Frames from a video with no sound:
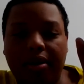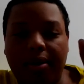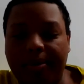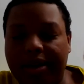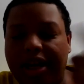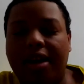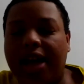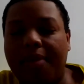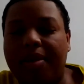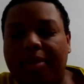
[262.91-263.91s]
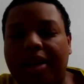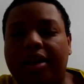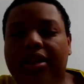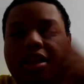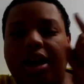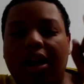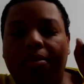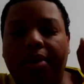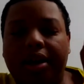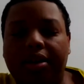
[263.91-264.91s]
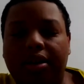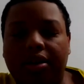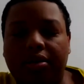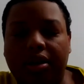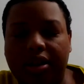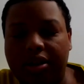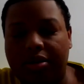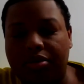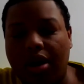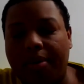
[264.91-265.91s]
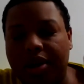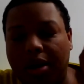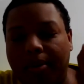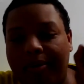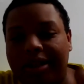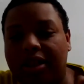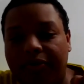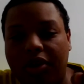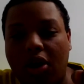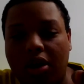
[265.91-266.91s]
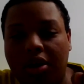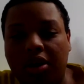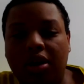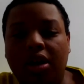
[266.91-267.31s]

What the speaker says: On my gaming playlist, check out my, consider subscribing, check my recent vlog,